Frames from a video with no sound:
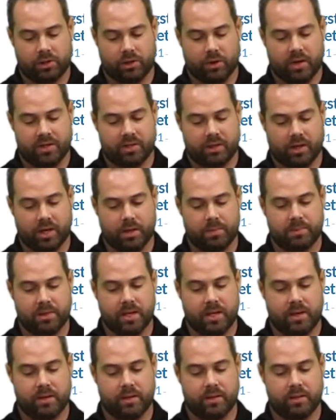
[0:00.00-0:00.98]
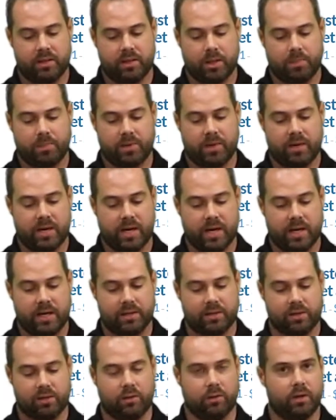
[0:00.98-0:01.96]
So as it comes out of the tip of the
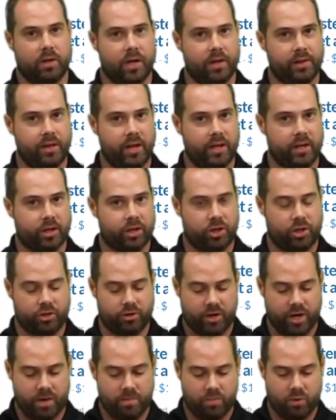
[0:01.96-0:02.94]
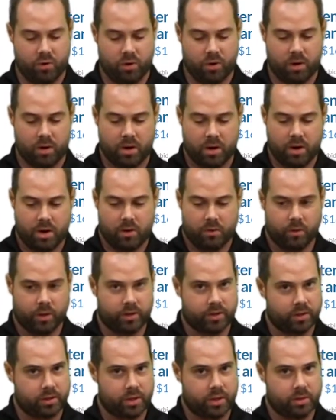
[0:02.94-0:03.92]
nozzle, unlike a straight bore where
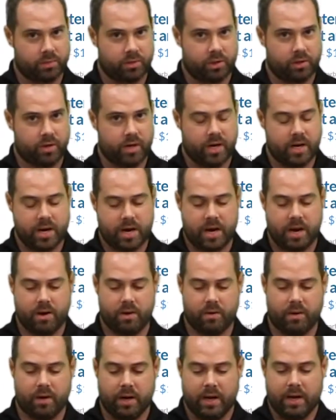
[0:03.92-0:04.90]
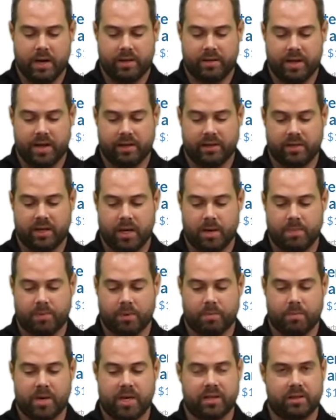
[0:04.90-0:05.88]
it just comes straight out, that
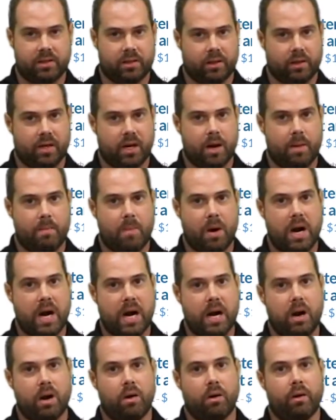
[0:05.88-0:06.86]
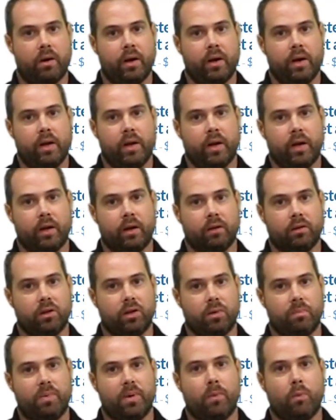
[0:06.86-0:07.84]
taper makes it come out in a
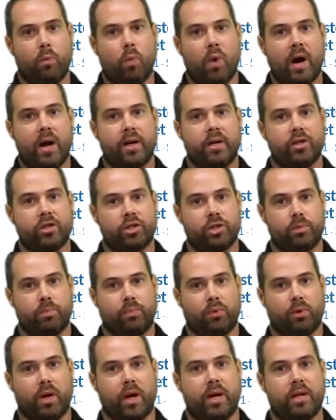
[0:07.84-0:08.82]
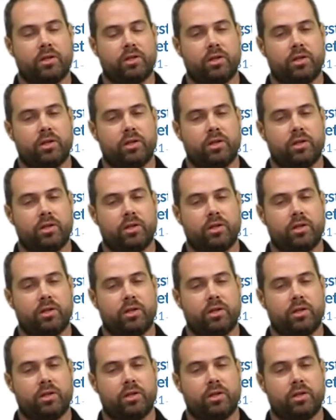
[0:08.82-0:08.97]
little bit wider spray.